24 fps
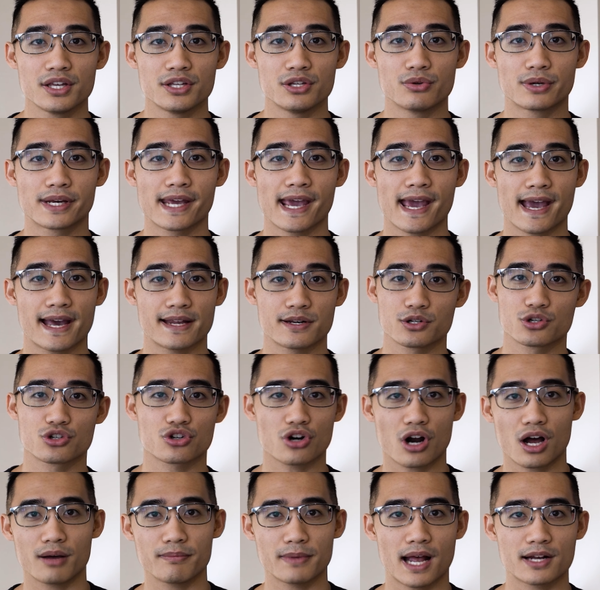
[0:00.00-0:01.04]
You can't
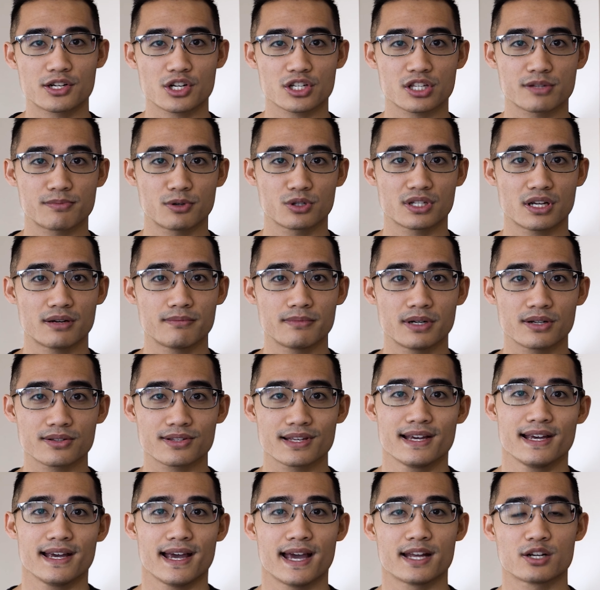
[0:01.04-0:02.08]
drop adjustable dumbbells,